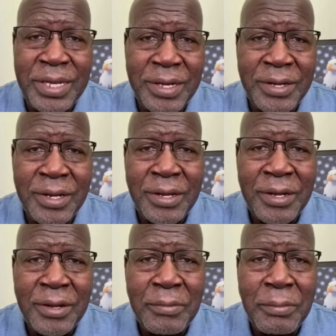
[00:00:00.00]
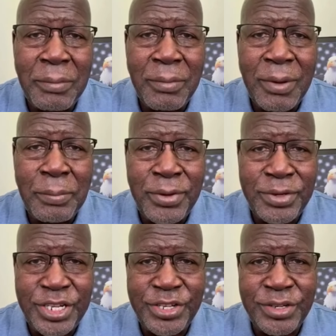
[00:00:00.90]
being a
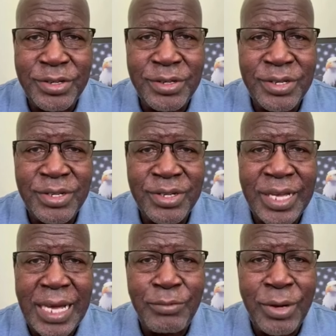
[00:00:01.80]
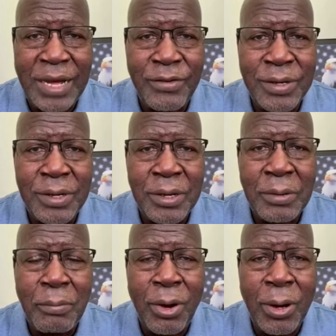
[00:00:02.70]
beautician, cab driver,
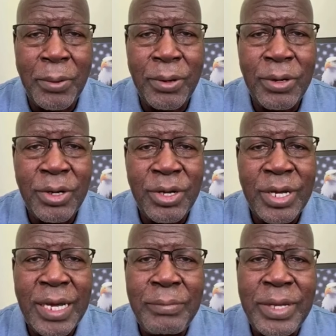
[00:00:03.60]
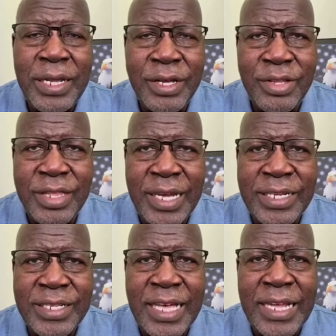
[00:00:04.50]
barber, and many other
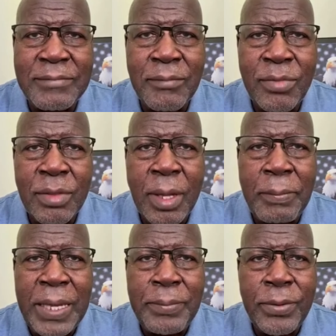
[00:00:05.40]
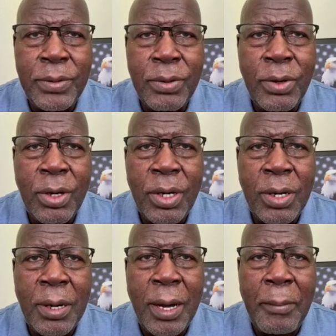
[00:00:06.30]
things that people
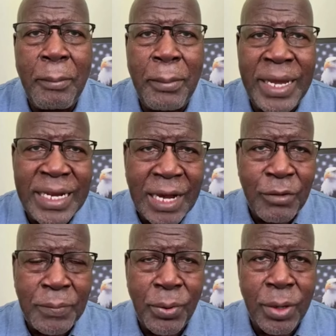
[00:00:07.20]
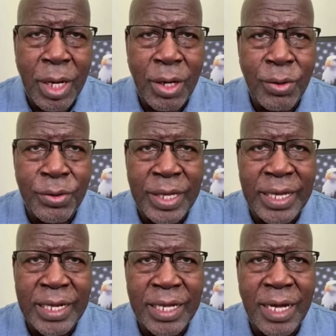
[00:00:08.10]
may not report all their
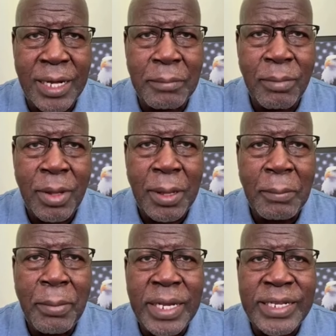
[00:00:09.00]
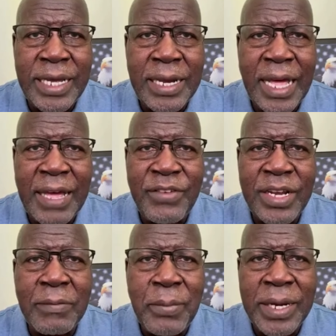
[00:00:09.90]
income, but yet have
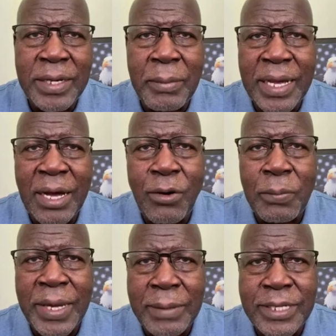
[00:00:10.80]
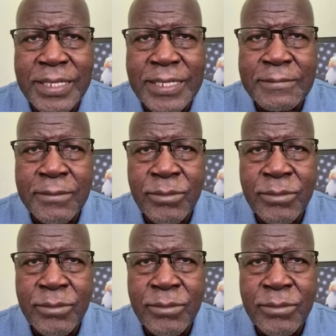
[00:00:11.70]
enough money to make home payments.